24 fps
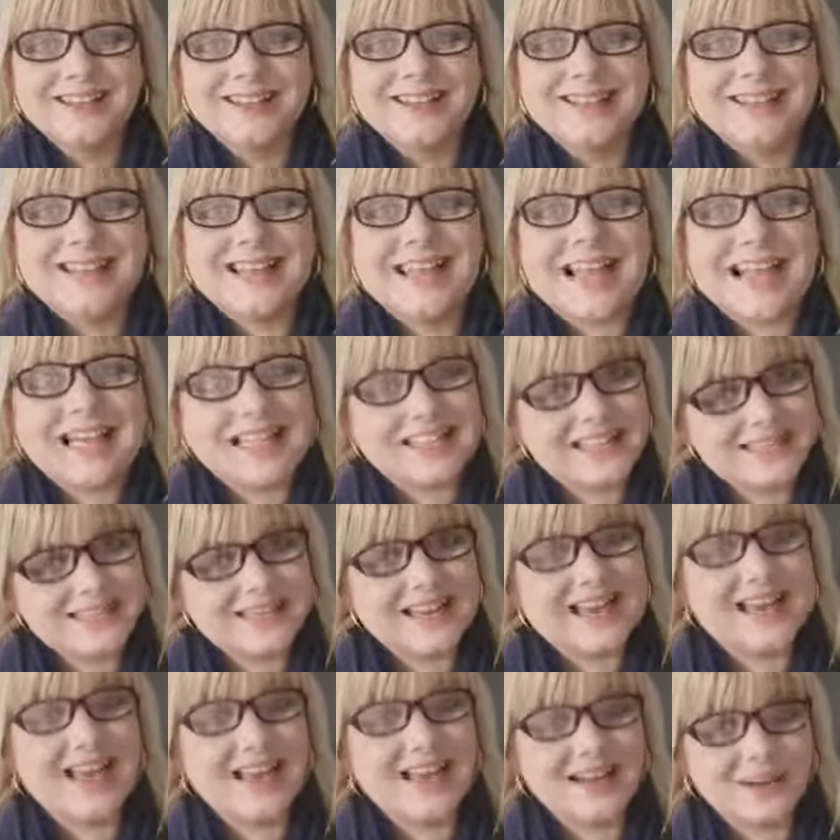that's
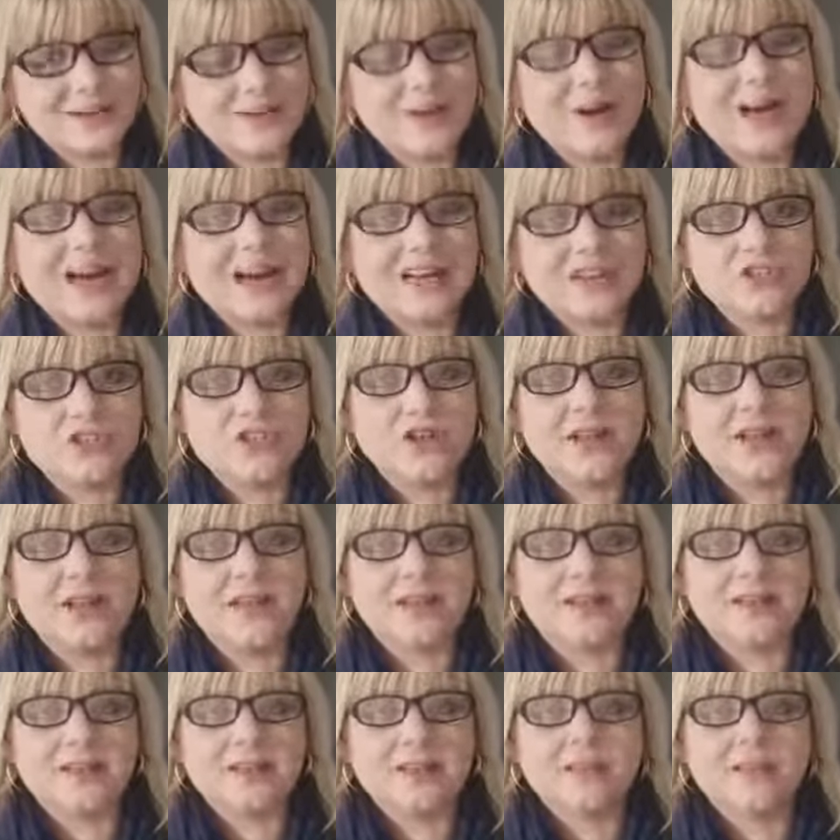quite a
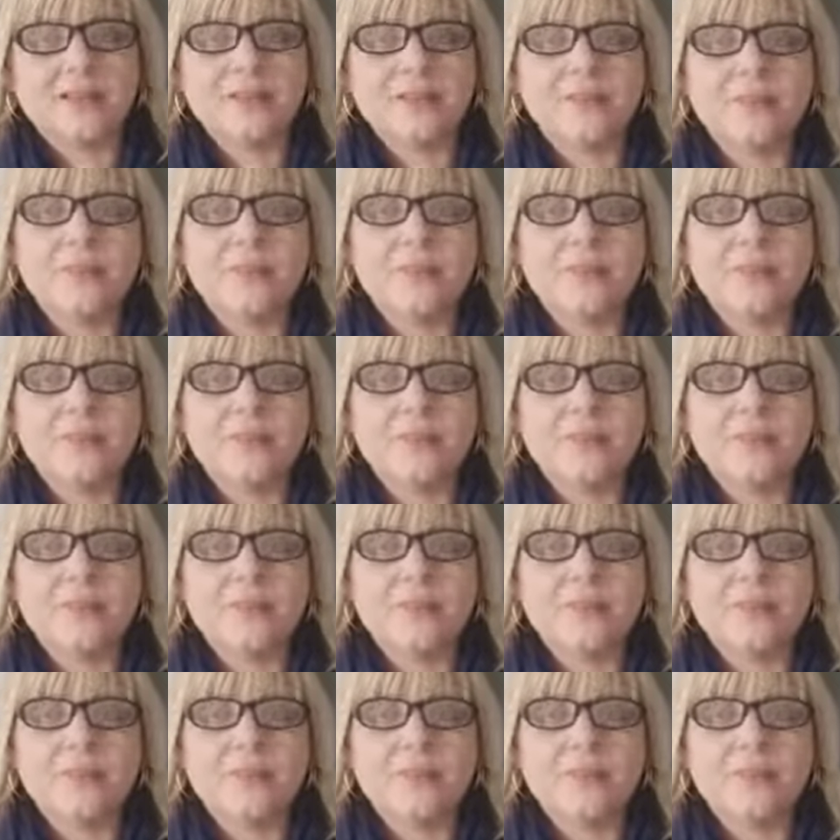challenge.